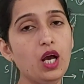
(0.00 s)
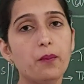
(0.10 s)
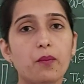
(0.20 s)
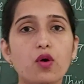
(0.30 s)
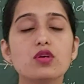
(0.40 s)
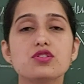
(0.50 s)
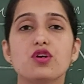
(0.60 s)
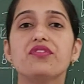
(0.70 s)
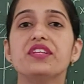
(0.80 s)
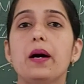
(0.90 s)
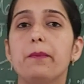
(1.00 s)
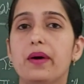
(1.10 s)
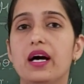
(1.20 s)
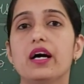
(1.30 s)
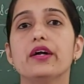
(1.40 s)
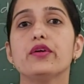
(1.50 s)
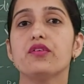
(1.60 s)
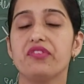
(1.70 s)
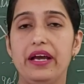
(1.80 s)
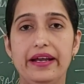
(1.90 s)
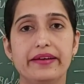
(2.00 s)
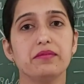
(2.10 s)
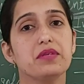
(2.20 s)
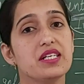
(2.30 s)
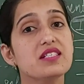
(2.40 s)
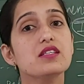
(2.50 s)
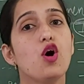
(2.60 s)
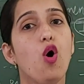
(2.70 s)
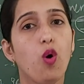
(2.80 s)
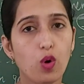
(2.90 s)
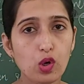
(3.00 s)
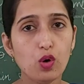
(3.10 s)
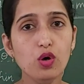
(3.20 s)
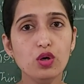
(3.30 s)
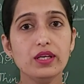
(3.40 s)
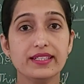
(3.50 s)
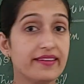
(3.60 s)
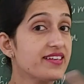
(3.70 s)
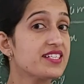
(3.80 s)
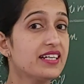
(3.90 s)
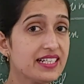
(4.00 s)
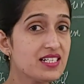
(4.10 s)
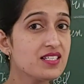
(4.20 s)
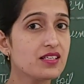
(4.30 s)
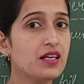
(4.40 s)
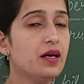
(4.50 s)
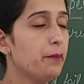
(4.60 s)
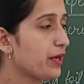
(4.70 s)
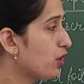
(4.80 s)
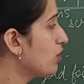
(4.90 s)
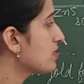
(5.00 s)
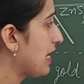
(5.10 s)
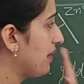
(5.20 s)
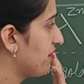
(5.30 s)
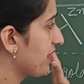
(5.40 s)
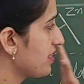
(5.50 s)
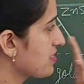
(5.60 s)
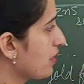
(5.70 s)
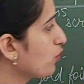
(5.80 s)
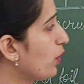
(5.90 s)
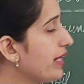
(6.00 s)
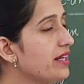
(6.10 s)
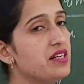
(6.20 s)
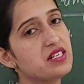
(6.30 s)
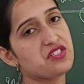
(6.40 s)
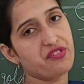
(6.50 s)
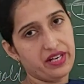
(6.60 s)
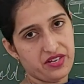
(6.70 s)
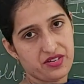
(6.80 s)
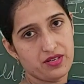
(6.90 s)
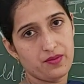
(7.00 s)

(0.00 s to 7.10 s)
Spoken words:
Most of the part of atom is hollow. Reason is because alpha rays are going straight.